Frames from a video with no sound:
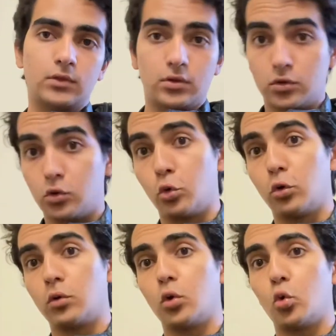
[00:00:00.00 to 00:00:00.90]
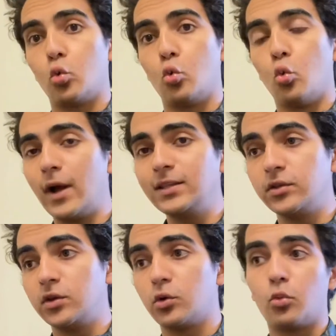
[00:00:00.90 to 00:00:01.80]
or what to
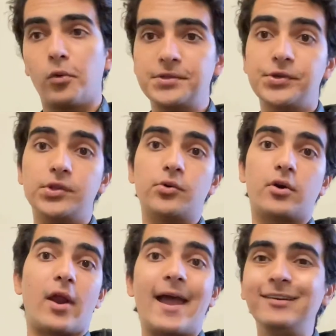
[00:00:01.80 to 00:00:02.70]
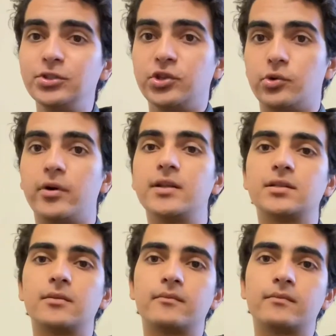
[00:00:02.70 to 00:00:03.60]
do, or where to do it, or how to do it,
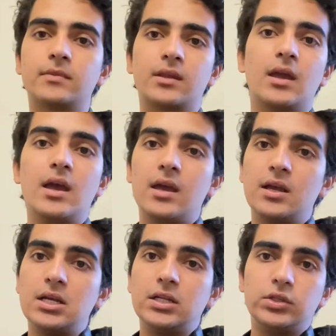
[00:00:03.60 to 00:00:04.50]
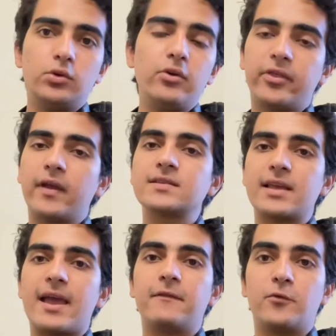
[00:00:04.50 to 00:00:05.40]
do things that
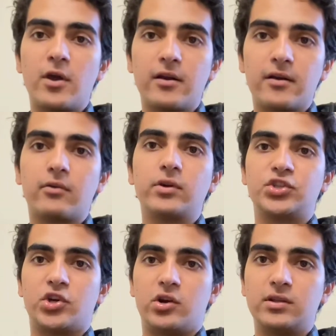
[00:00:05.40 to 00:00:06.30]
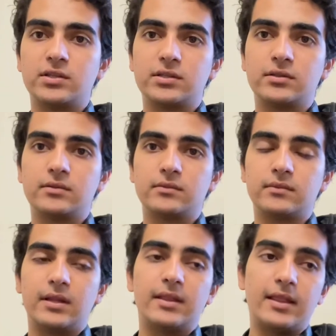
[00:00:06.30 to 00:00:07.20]
have greater returns.
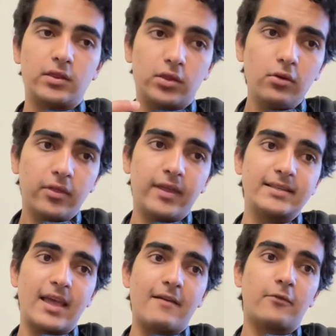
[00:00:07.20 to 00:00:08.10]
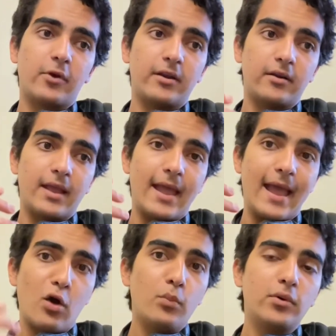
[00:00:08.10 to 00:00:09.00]
Do things that have greater
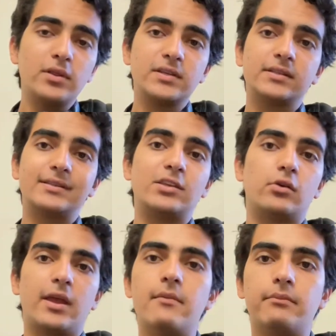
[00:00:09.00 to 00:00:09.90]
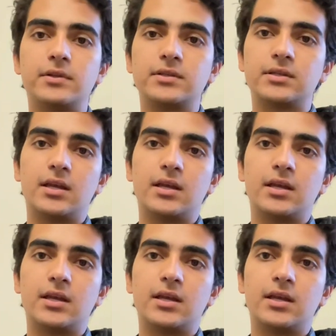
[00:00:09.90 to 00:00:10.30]
outputs than your inputs.